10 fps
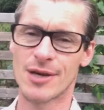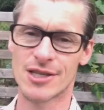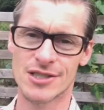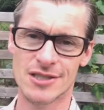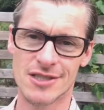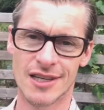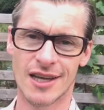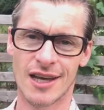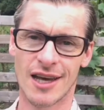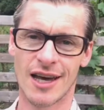patients
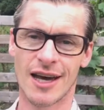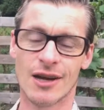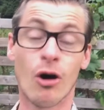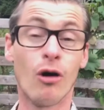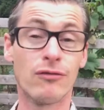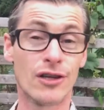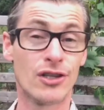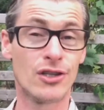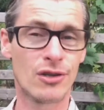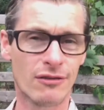and hopefully
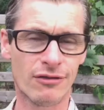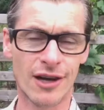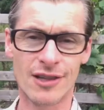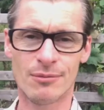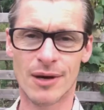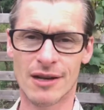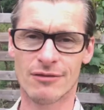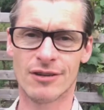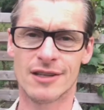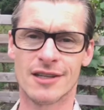you can find the
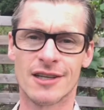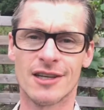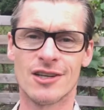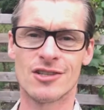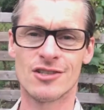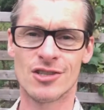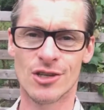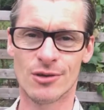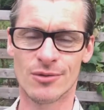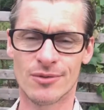benefit too.